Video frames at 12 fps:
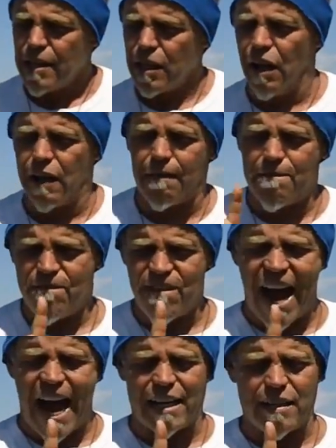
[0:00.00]
Look,
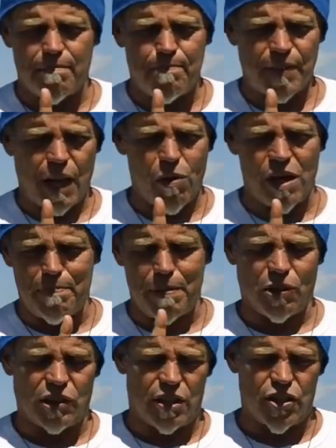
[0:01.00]
fact. I want
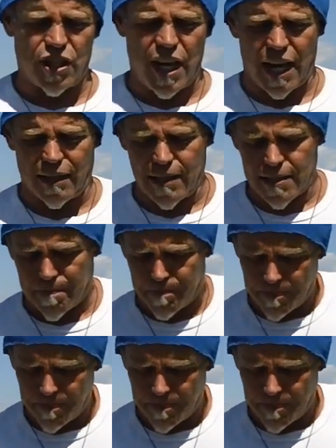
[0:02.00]
people to understand this.